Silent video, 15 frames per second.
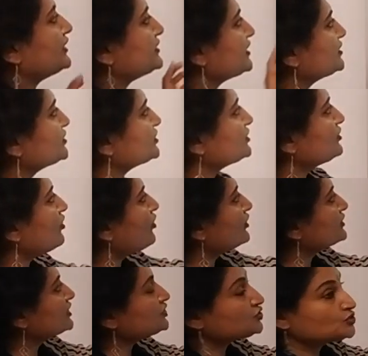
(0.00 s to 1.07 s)
attention
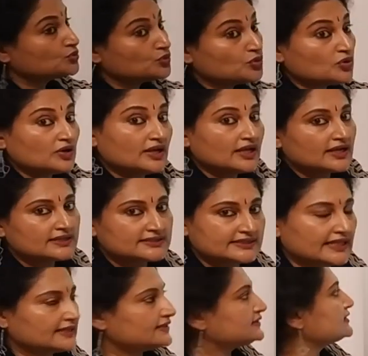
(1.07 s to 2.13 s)
on the two
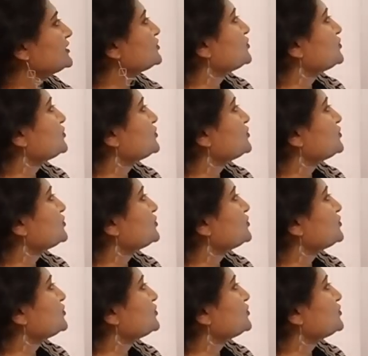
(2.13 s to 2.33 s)
cells. The